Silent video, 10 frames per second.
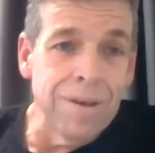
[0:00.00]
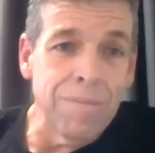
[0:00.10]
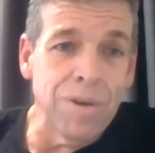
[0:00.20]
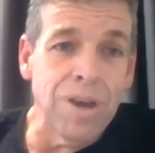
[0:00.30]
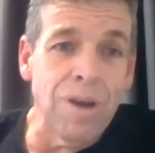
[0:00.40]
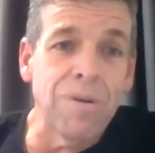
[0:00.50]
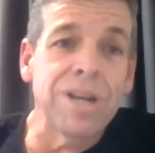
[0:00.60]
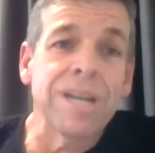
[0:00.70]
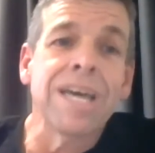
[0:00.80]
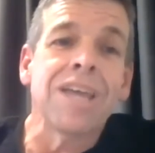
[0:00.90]
But you know
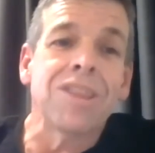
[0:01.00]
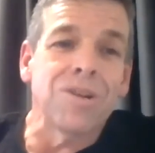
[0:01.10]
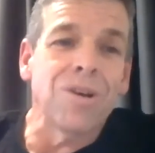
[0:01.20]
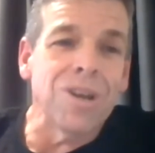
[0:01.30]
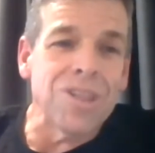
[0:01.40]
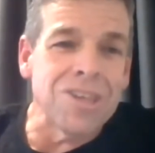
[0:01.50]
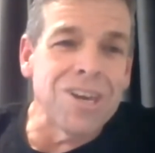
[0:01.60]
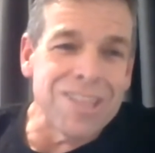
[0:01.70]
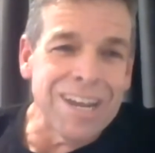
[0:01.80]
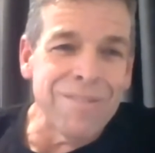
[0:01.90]
what? The knowledge
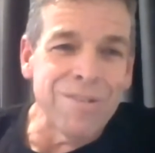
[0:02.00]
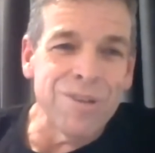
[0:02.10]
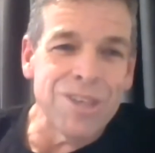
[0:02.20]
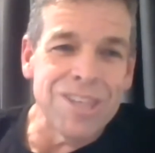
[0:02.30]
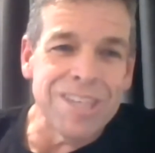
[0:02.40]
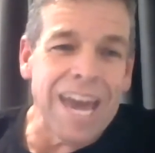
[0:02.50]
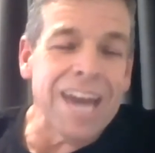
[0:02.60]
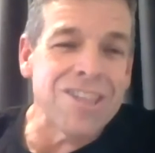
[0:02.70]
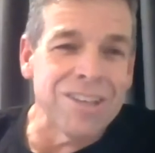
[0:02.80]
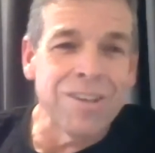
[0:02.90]
needs a lover, which is
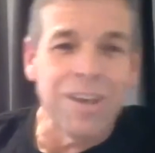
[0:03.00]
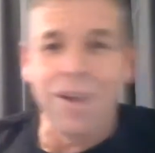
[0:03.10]
action.